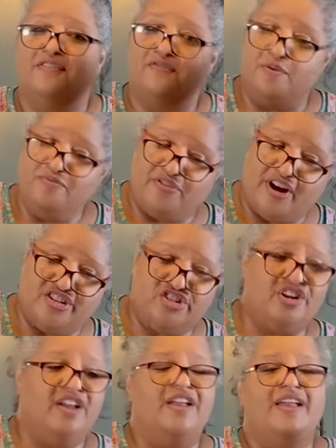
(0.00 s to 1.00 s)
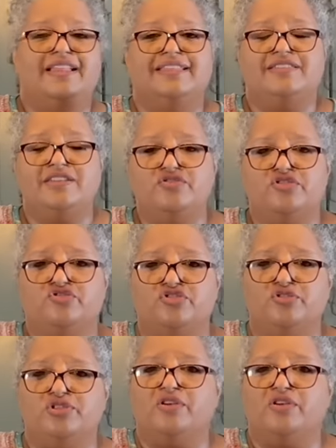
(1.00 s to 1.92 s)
from fresh citrus juice